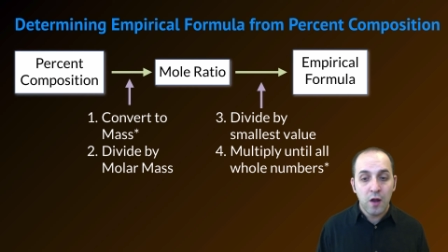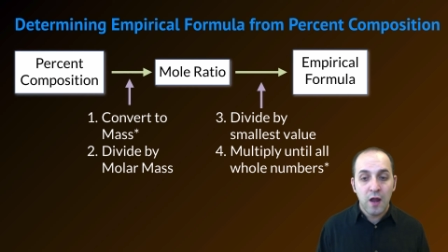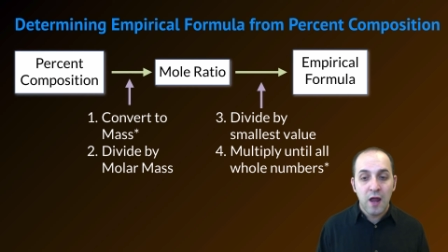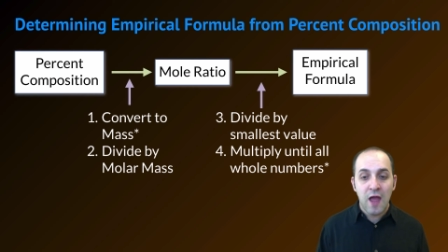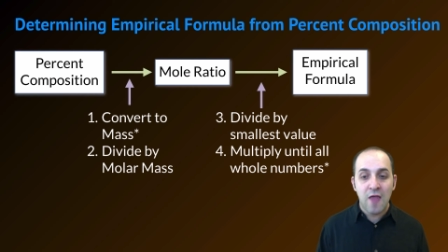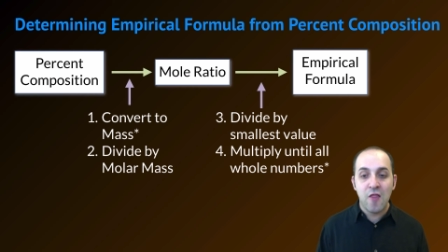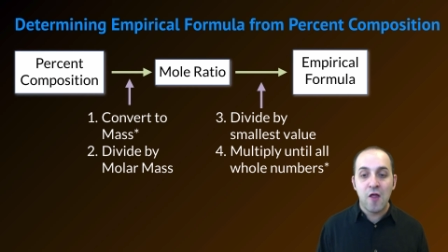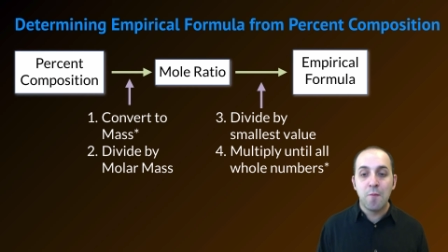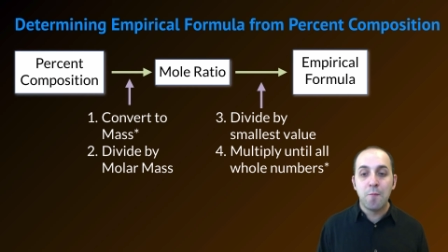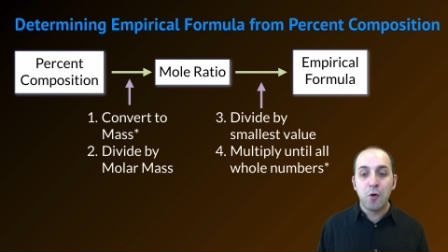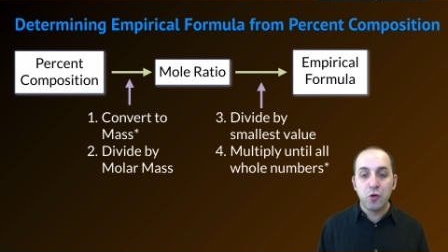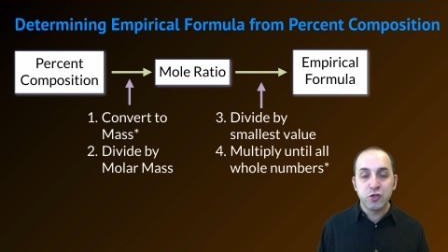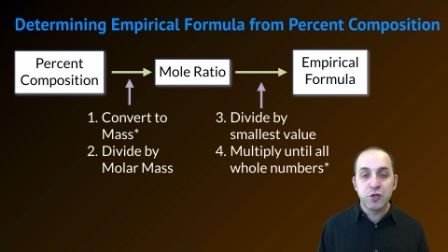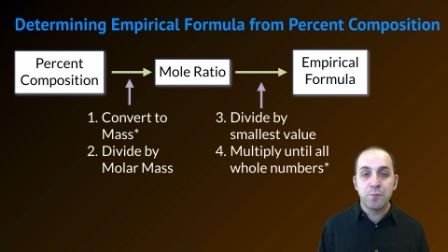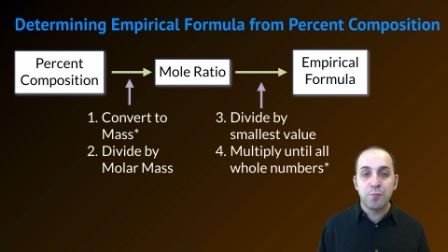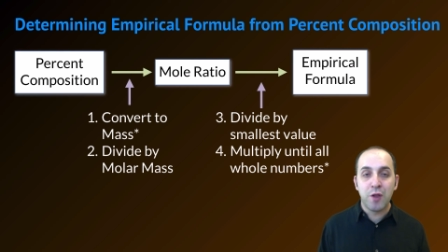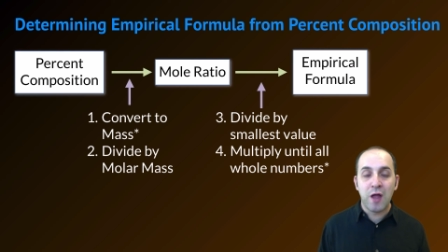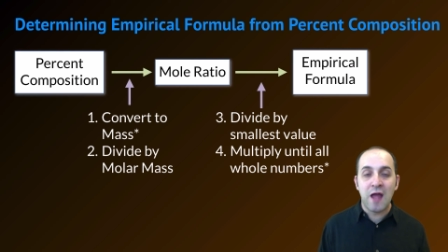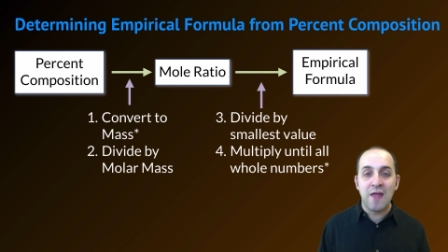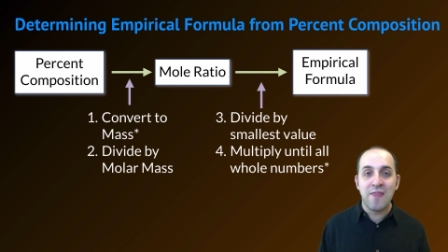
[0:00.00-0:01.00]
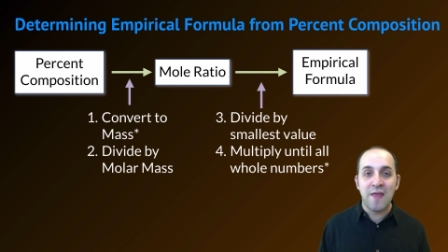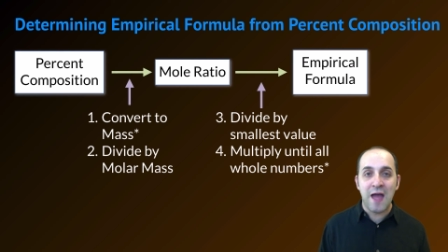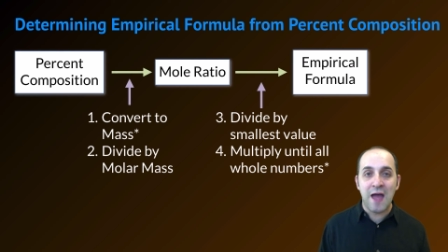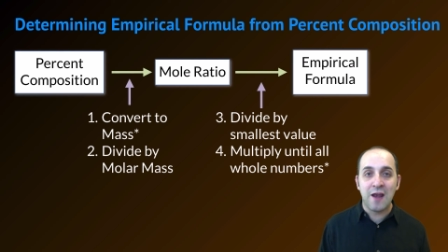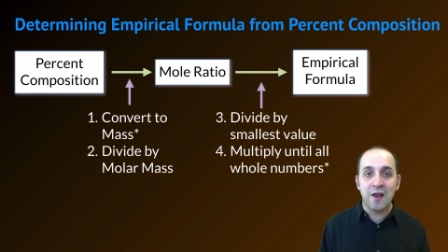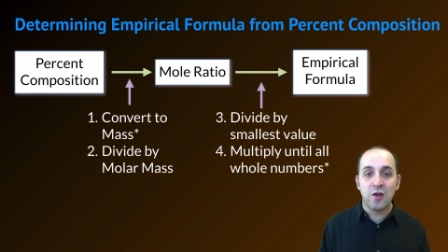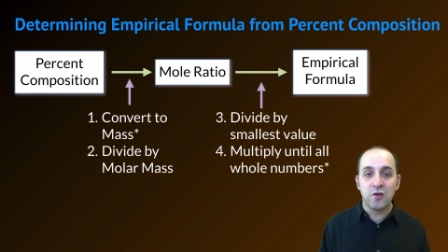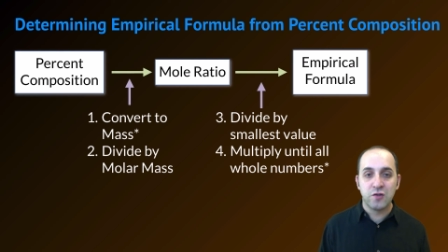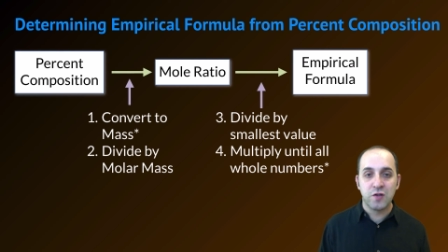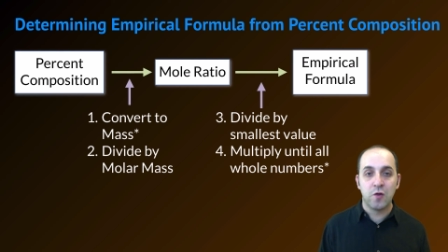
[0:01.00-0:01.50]
and then multiply that
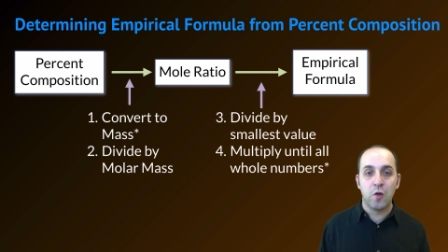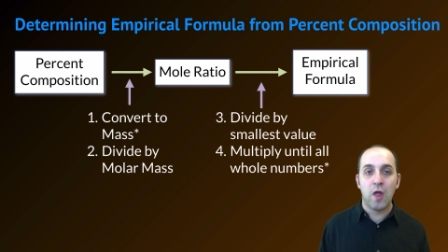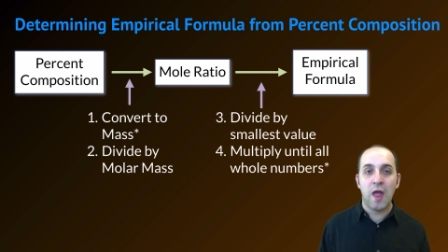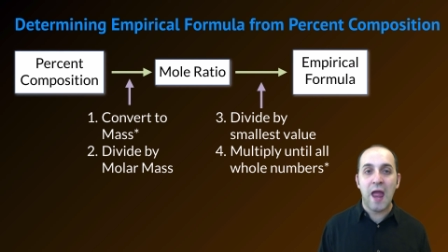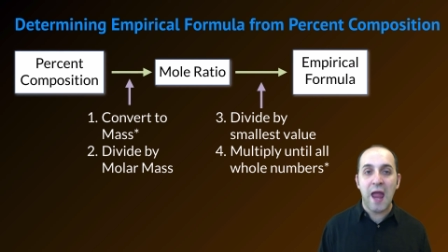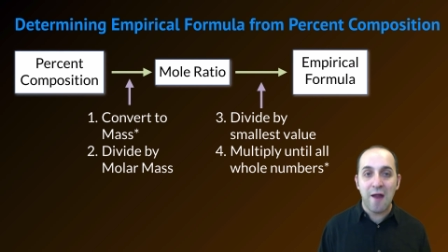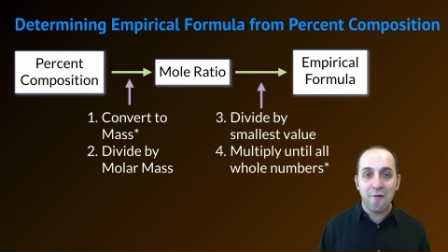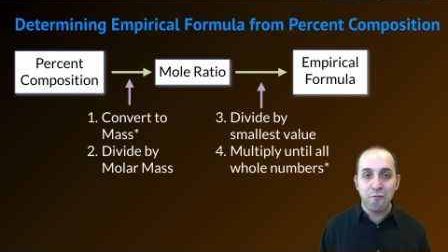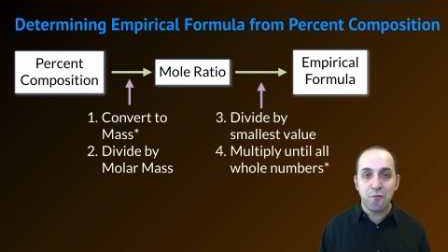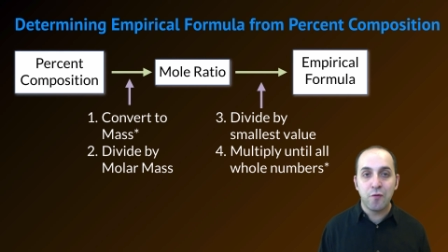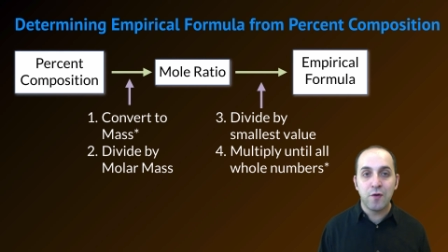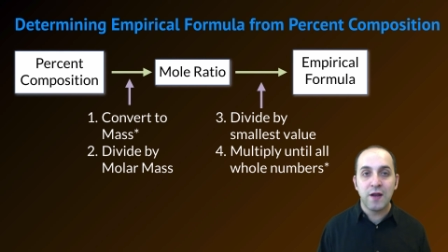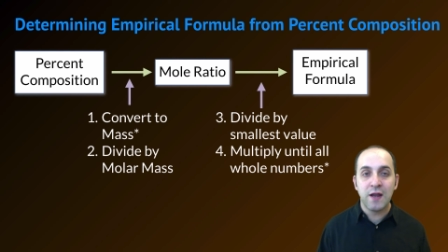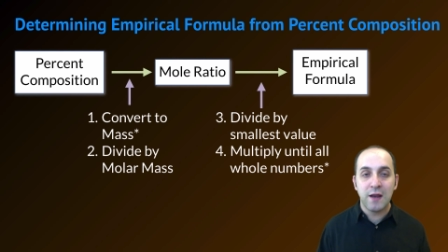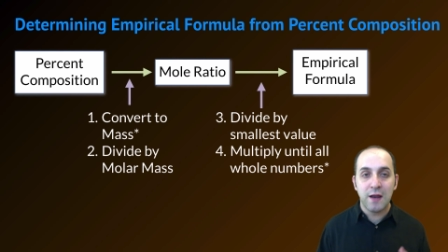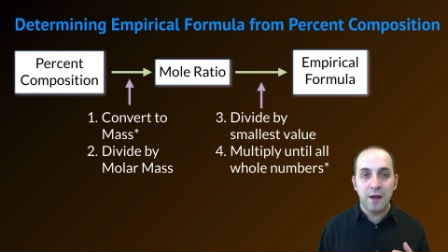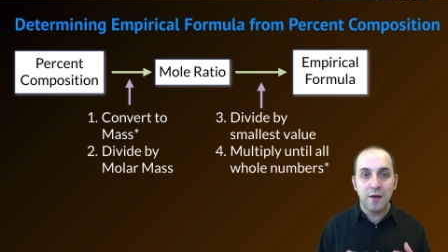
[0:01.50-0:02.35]
until every